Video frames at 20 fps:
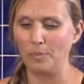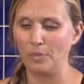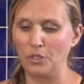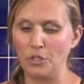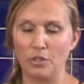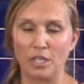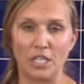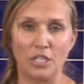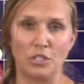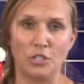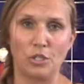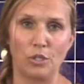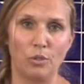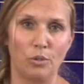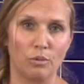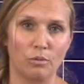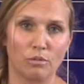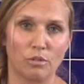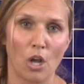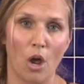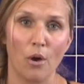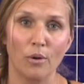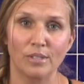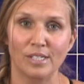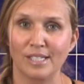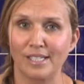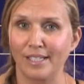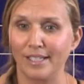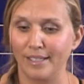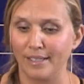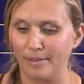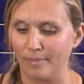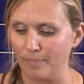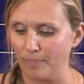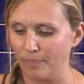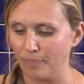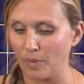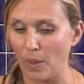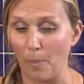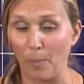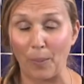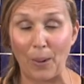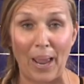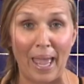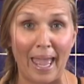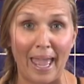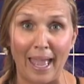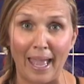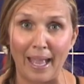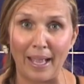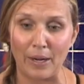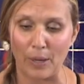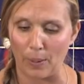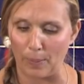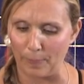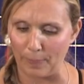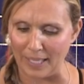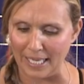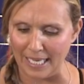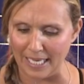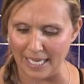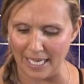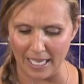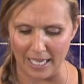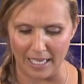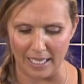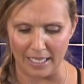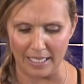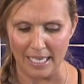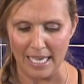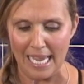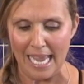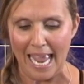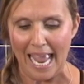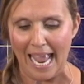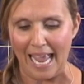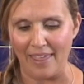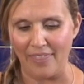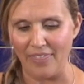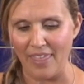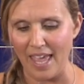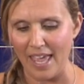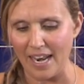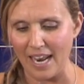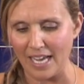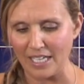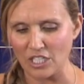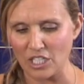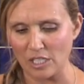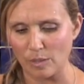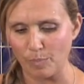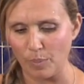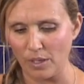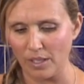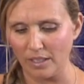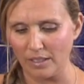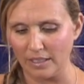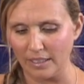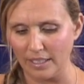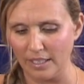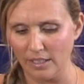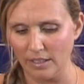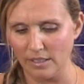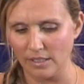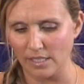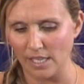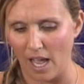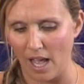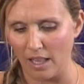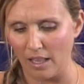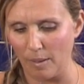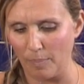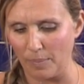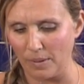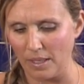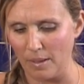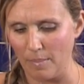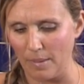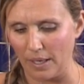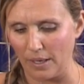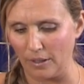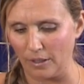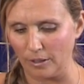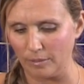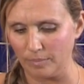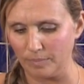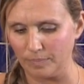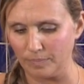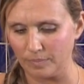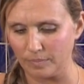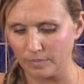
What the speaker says: You can do toasted bread or pita, and then I just put a little dollop in the middle.